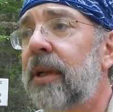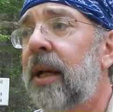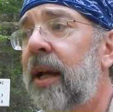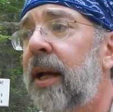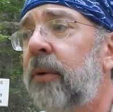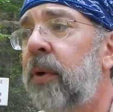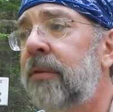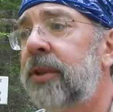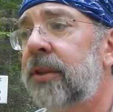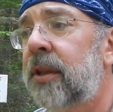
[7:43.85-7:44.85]
and
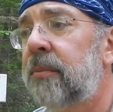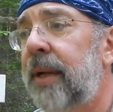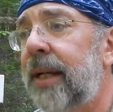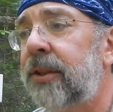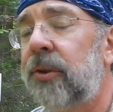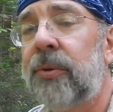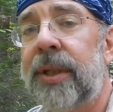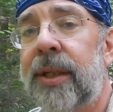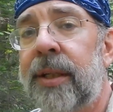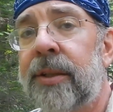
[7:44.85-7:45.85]
we've just come back to
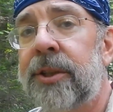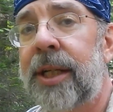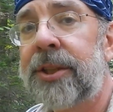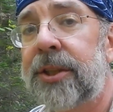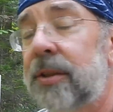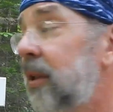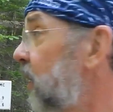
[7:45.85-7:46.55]
the intersection